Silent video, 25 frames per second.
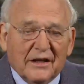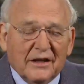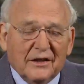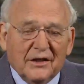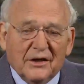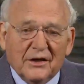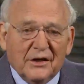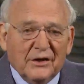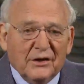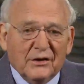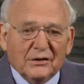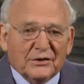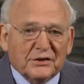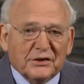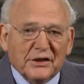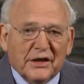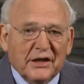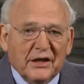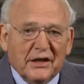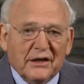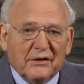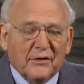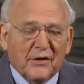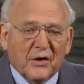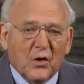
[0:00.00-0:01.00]
You, you
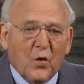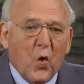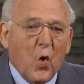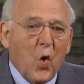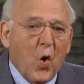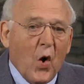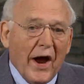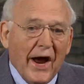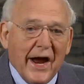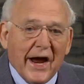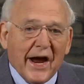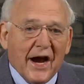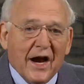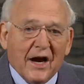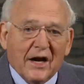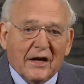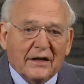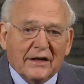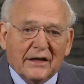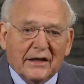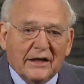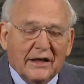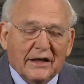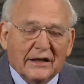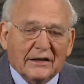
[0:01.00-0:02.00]
see, the
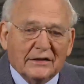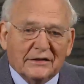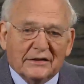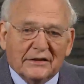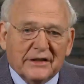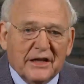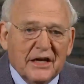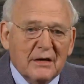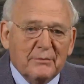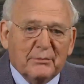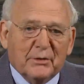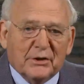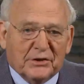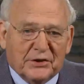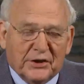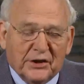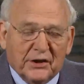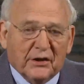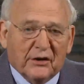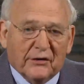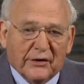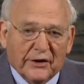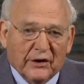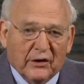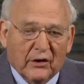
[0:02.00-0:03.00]
where is
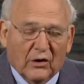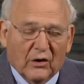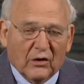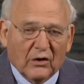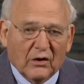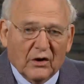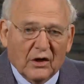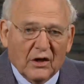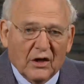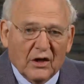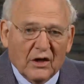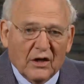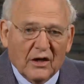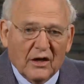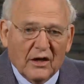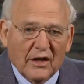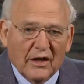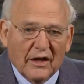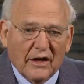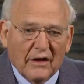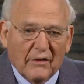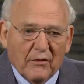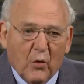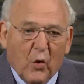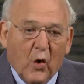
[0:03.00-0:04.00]
immaterial.
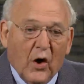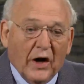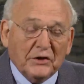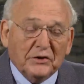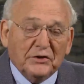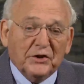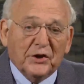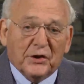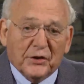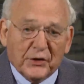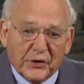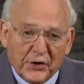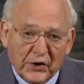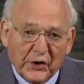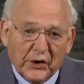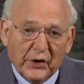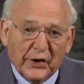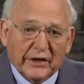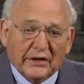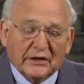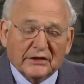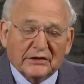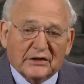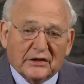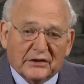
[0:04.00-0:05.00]
What you're
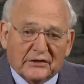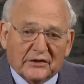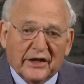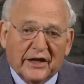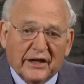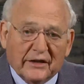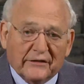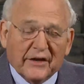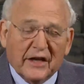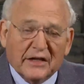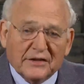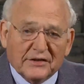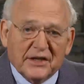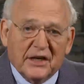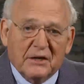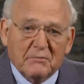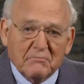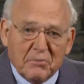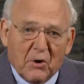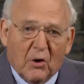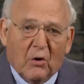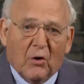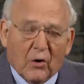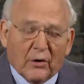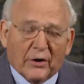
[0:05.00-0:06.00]
doing is a thing that's
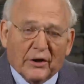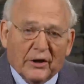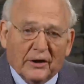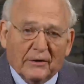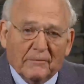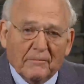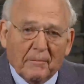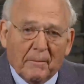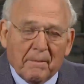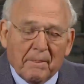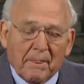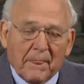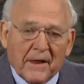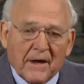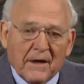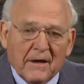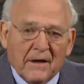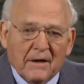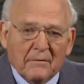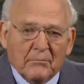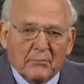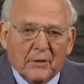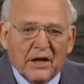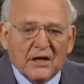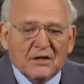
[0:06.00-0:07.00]
important.
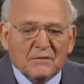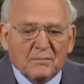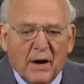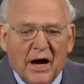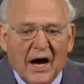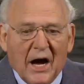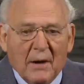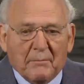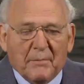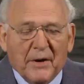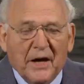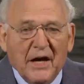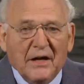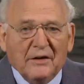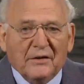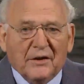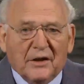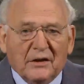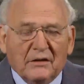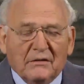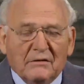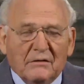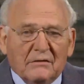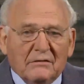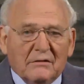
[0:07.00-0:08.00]
But it's my
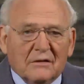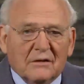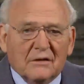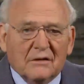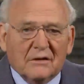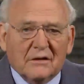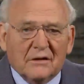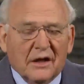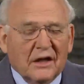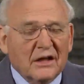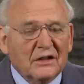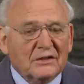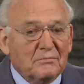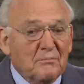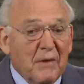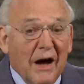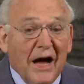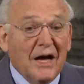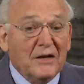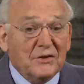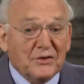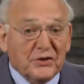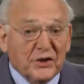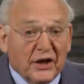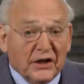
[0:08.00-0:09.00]
opinion, it's
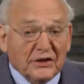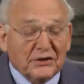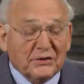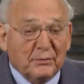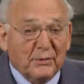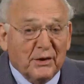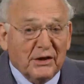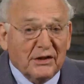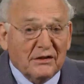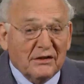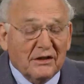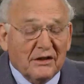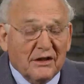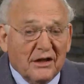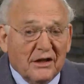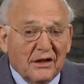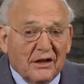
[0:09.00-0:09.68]
my judgment,